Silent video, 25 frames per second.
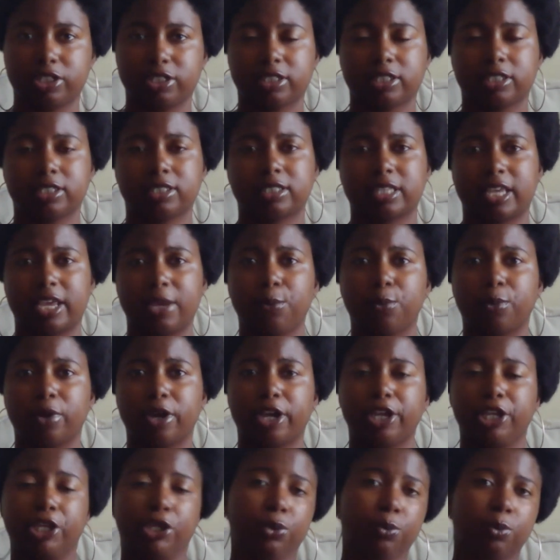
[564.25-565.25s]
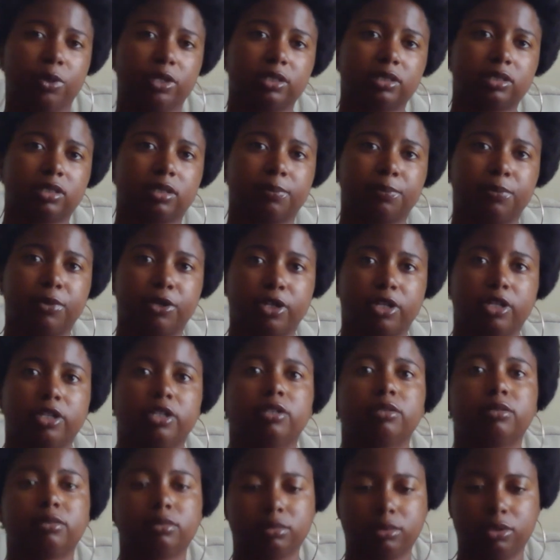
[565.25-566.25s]
the same way you want to put,
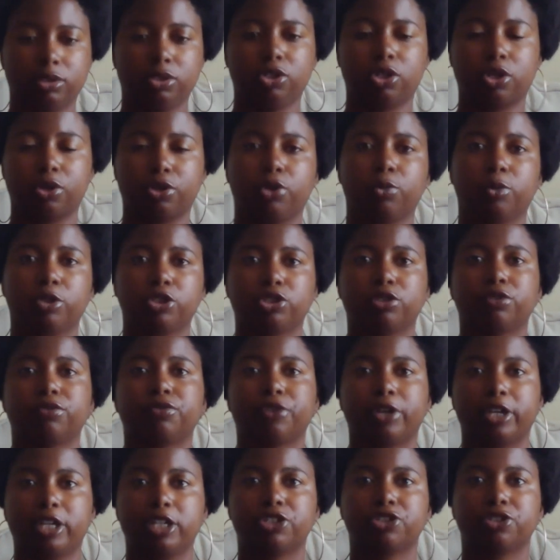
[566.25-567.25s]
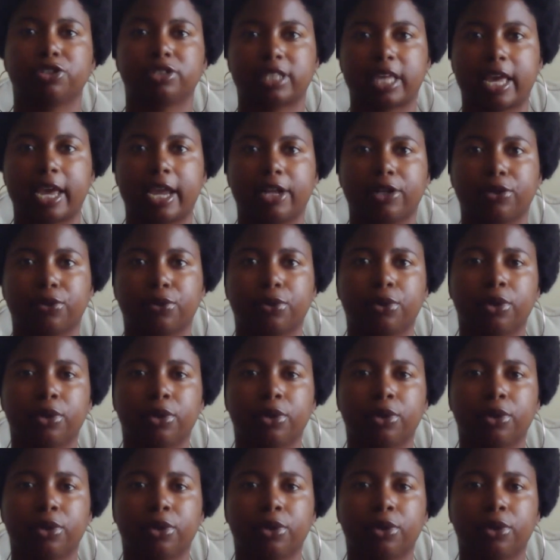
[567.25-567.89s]
you want to phrase your title,